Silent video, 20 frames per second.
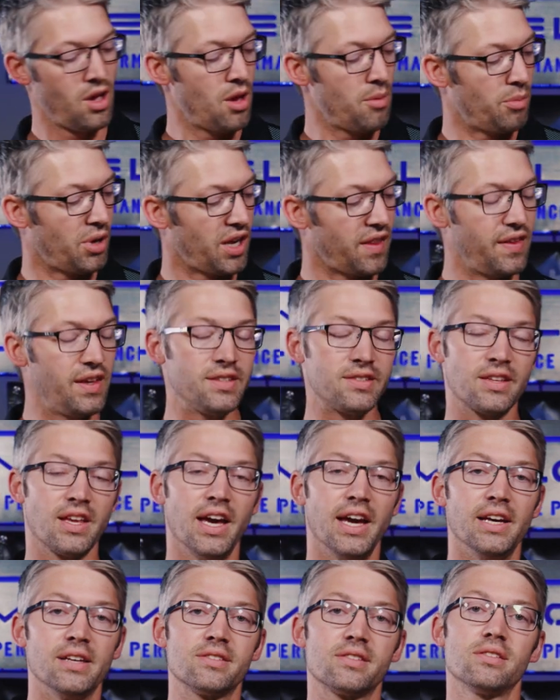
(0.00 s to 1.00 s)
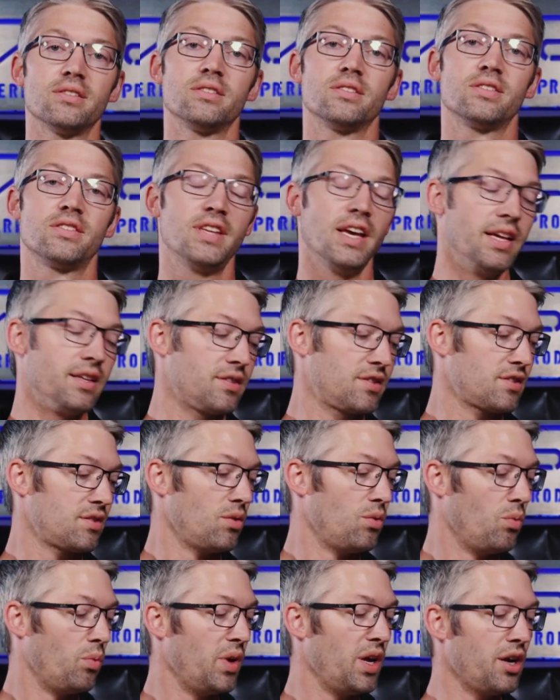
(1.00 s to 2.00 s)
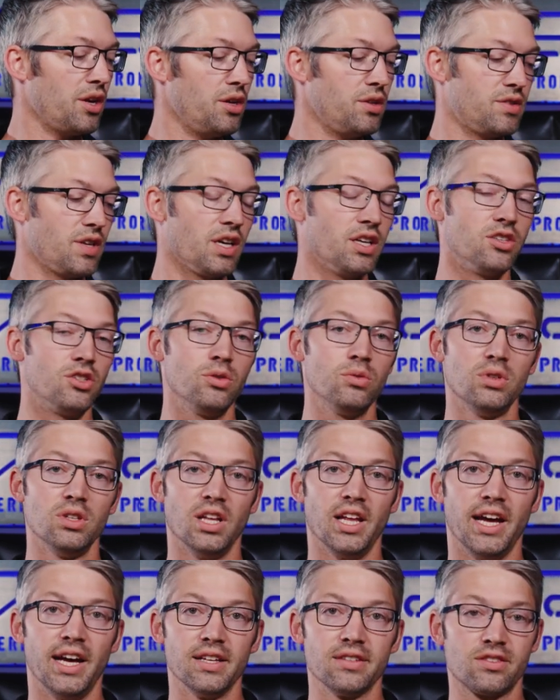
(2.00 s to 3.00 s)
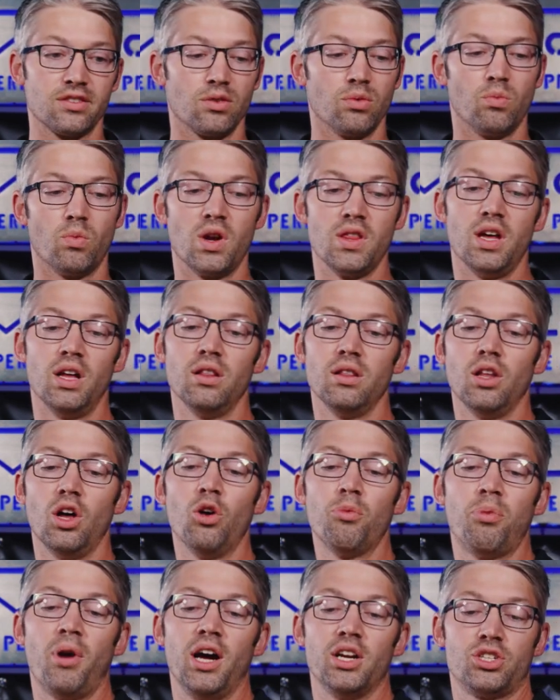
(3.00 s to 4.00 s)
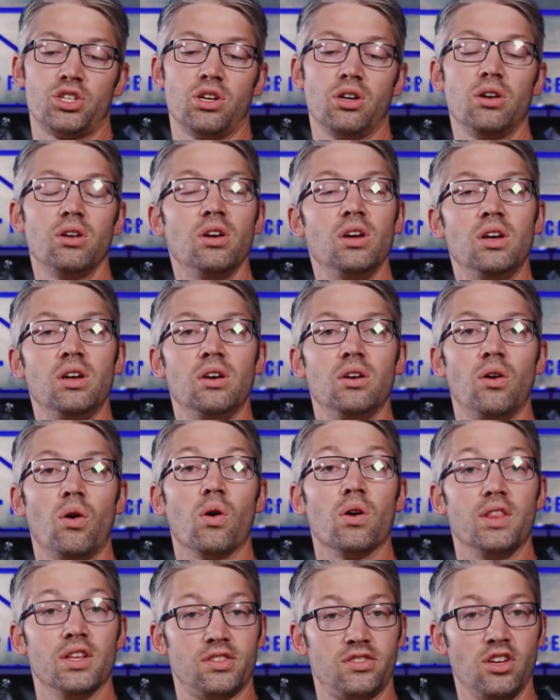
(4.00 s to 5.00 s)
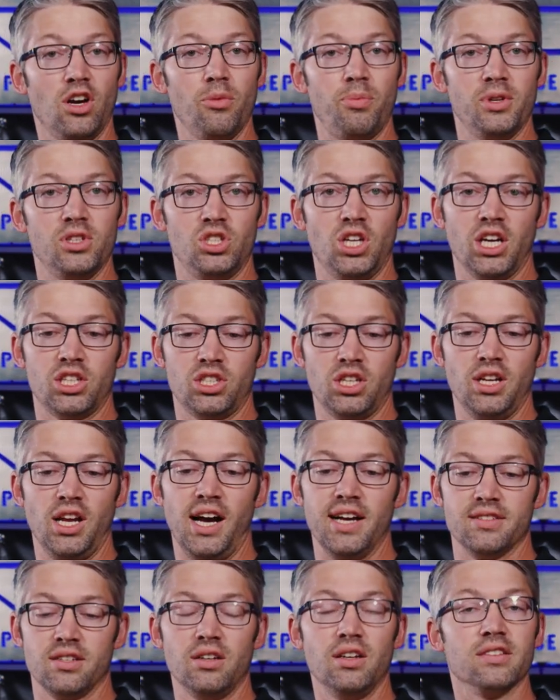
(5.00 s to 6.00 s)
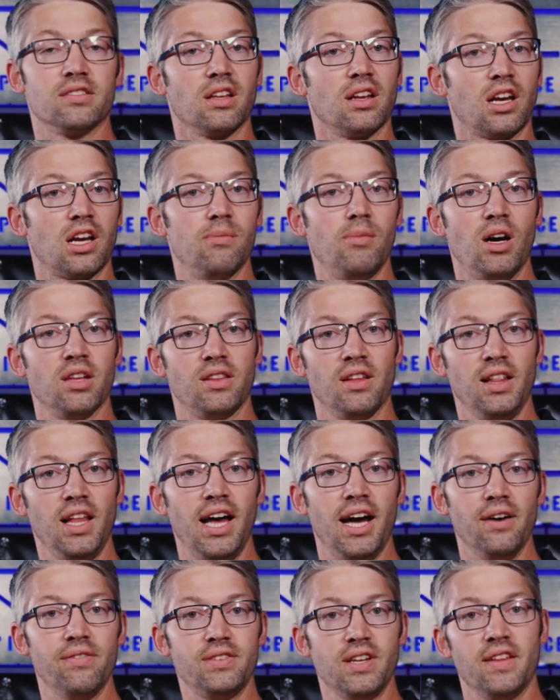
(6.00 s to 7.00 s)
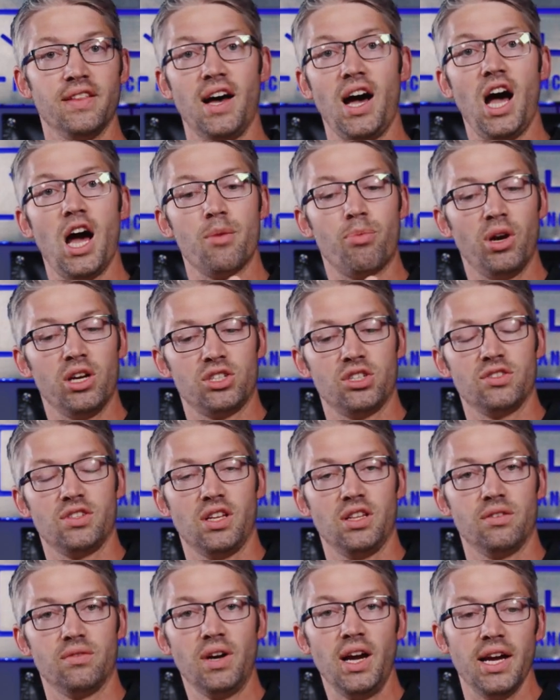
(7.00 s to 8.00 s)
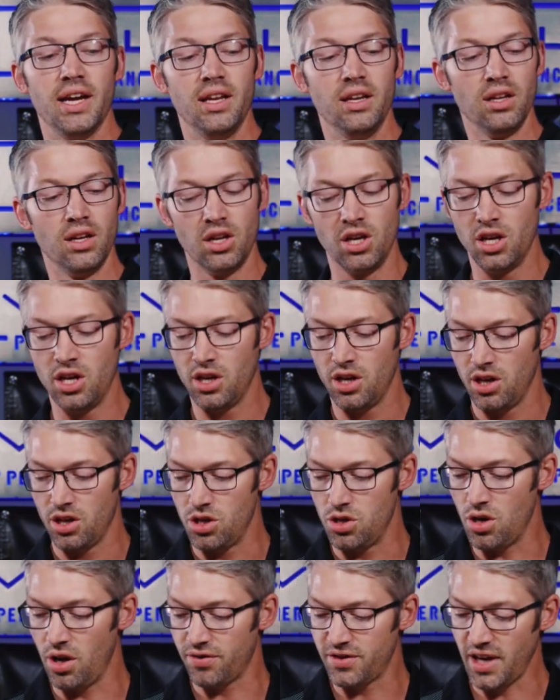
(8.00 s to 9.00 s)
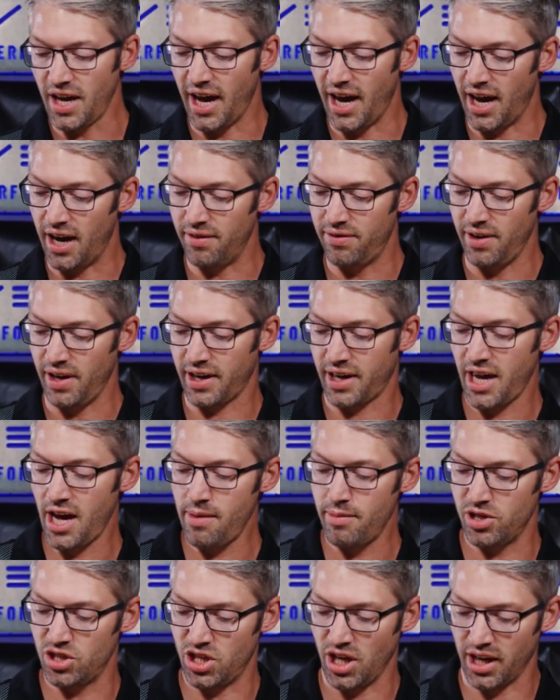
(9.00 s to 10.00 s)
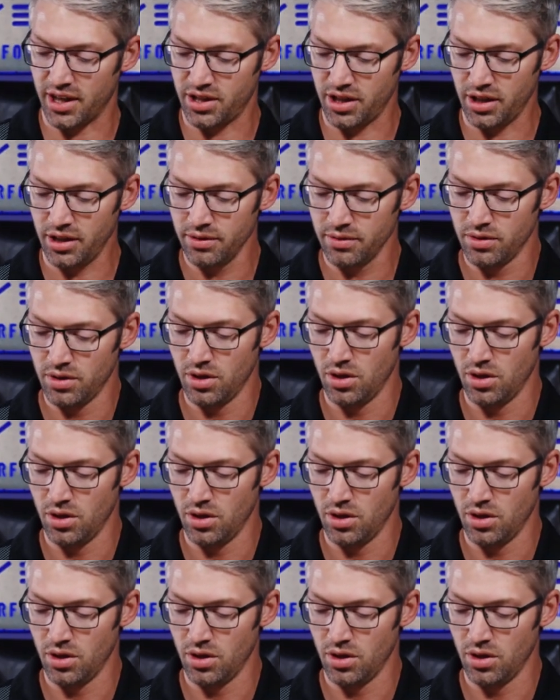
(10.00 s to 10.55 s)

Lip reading: But in this case, since we are using a dual lance where the low pressure or the soap injection nozzle is going to come out the left and the high pressure is on the right, you have to have a chem injector,